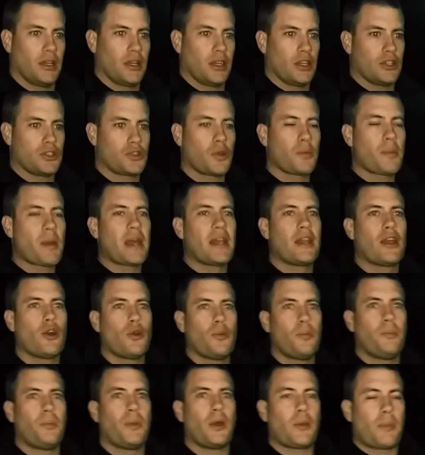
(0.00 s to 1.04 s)
Because there may
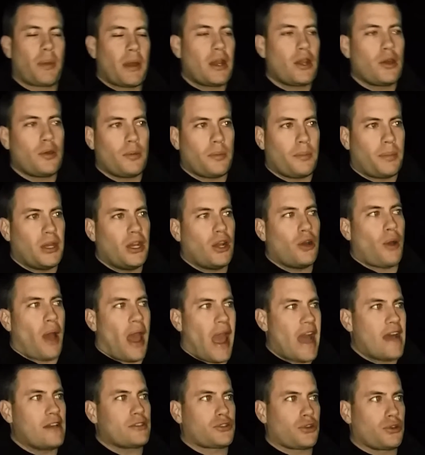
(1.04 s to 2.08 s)
be no
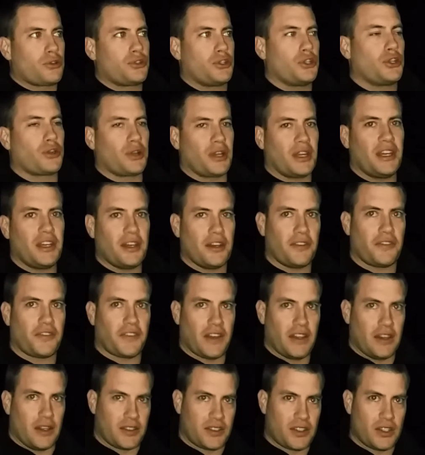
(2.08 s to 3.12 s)
answer to your
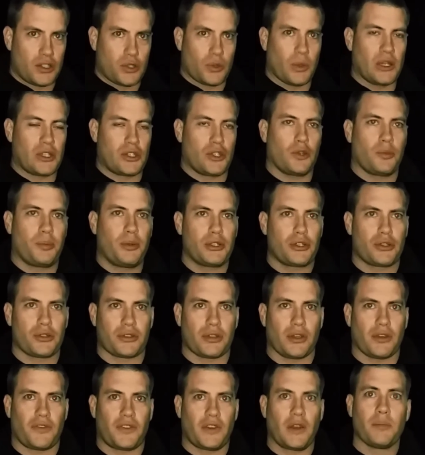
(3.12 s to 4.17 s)
if in the situation you put
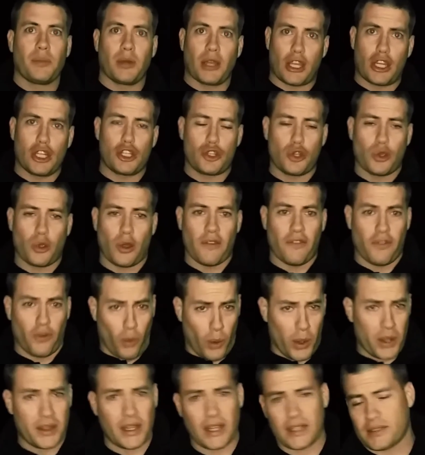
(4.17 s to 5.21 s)
yourself in, but could you
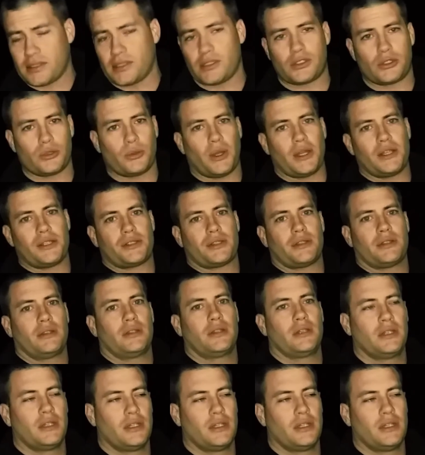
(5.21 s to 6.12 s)
avoid that situation?